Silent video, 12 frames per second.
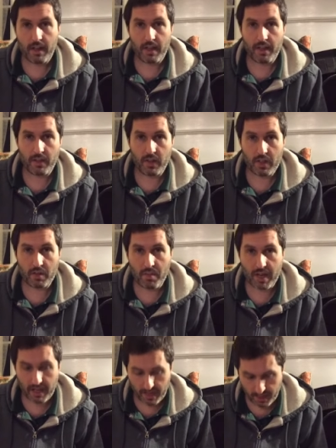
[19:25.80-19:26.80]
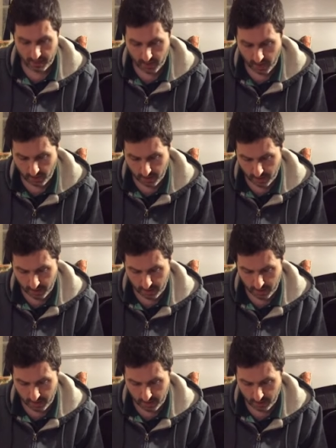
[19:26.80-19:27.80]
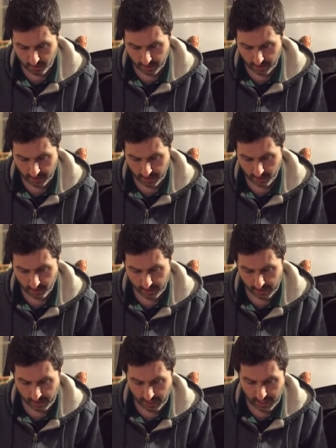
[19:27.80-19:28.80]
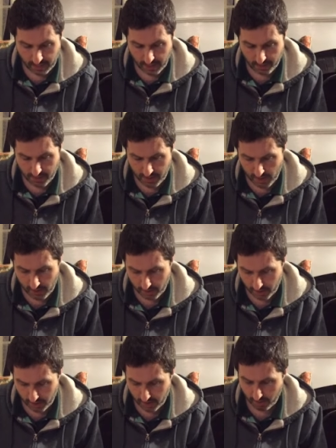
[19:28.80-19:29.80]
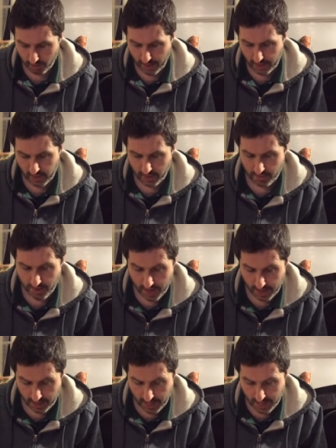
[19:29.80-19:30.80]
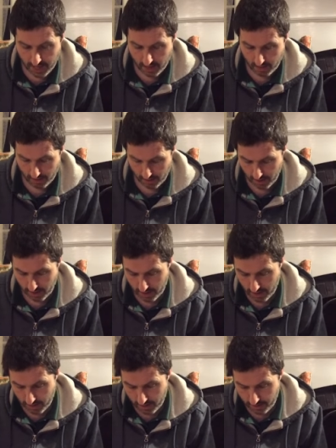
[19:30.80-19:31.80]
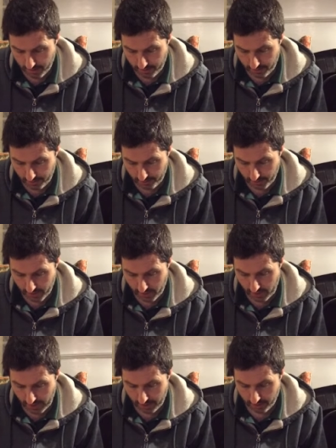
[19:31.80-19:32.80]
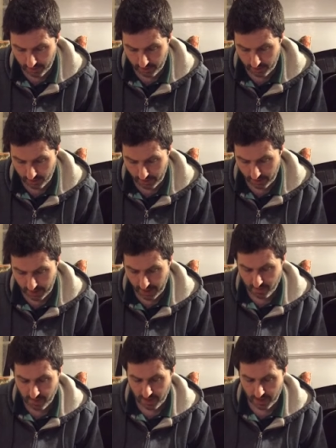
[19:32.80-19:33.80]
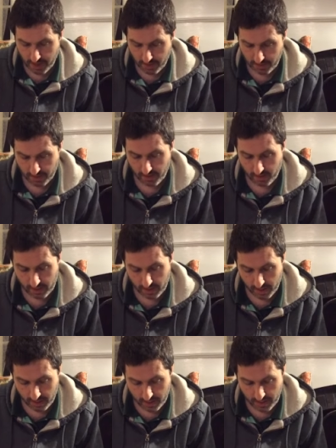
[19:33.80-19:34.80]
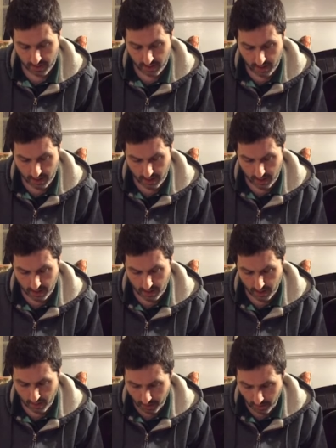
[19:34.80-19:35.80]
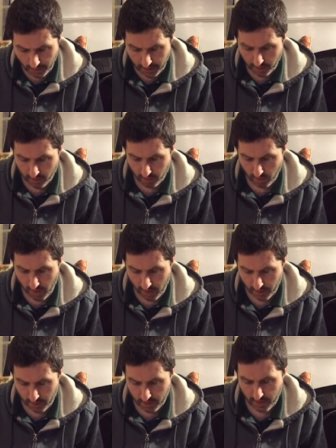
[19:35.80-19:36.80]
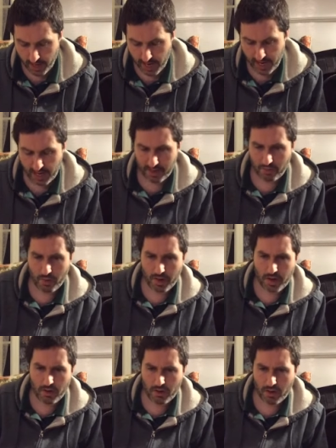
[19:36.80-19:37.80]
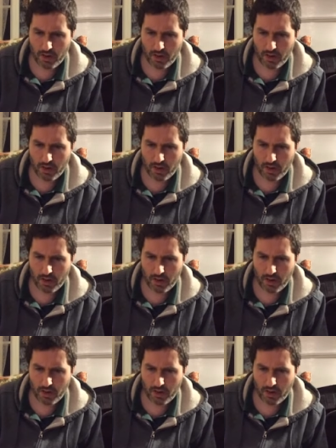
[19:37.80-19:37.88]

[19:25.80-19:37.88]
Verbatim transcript: He's just making a joke, Rents said quickly. He loves jokes. We're actually fine, thank you. She left. Rents gave me an accusatory look. You were going to draw on her hand, weren't you?